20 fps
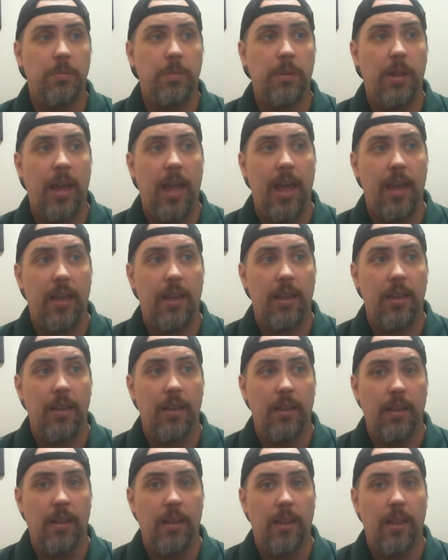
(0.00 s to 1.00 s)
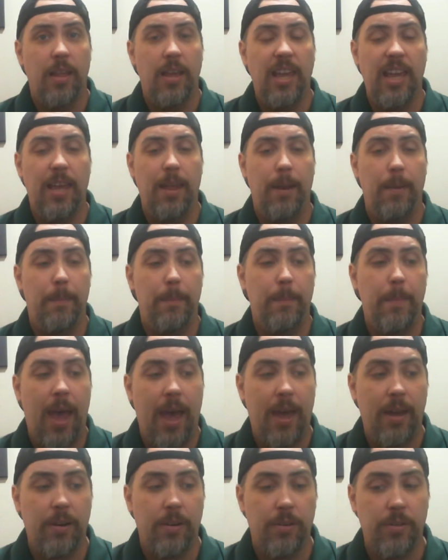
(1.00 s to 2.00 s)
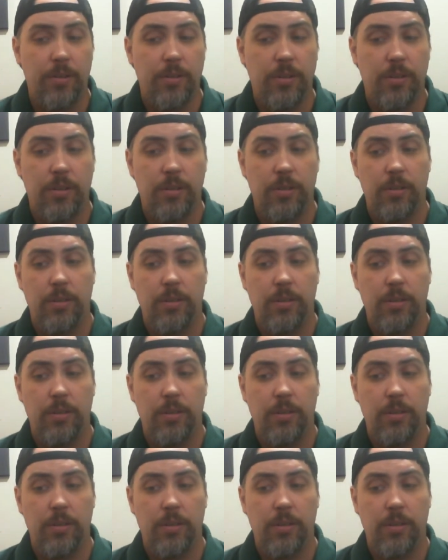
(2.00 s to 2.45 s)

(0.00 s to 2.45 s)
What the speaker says: But hey, it matters.